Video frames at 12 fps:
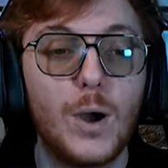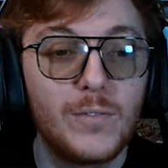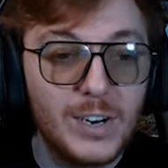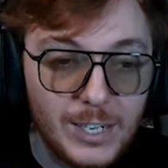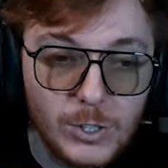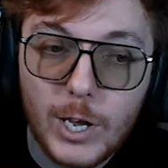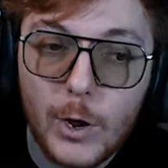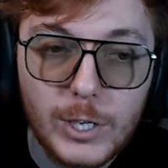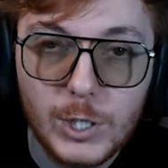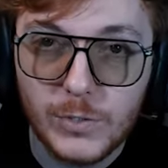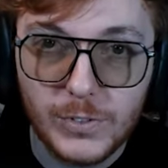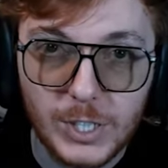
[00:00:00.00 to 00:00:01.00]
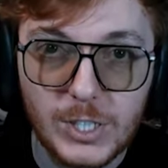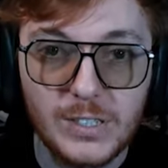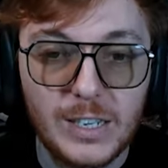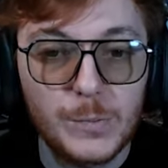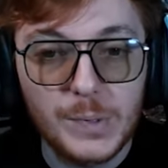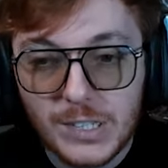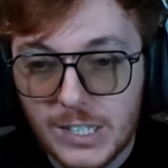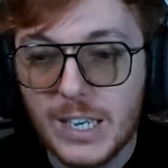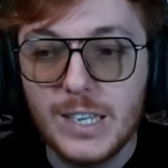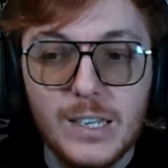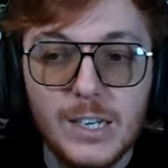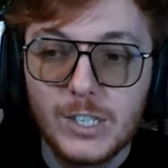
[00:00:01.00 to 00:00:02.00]
I've literally only just finished his
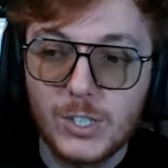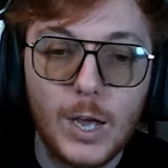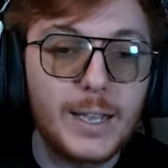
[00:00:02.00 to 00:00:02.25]
SBC, so I